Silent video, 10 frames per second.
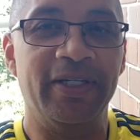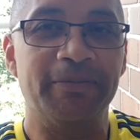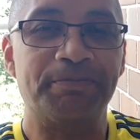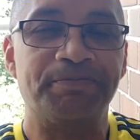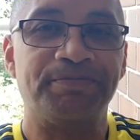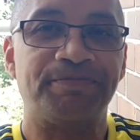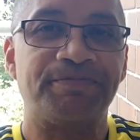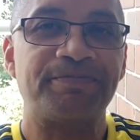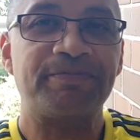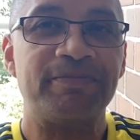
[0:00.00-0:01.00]
And
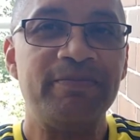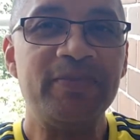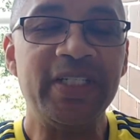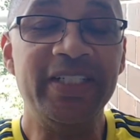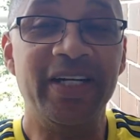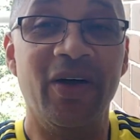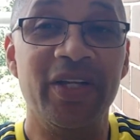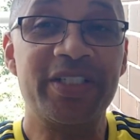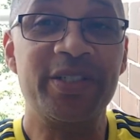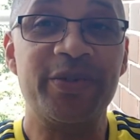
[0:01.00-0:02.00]
he did all
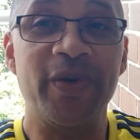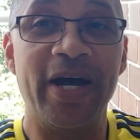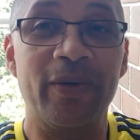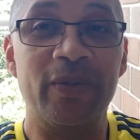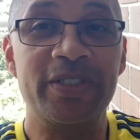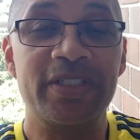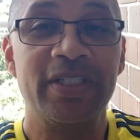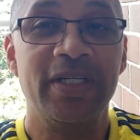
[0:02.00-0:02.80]
this in 2 hours,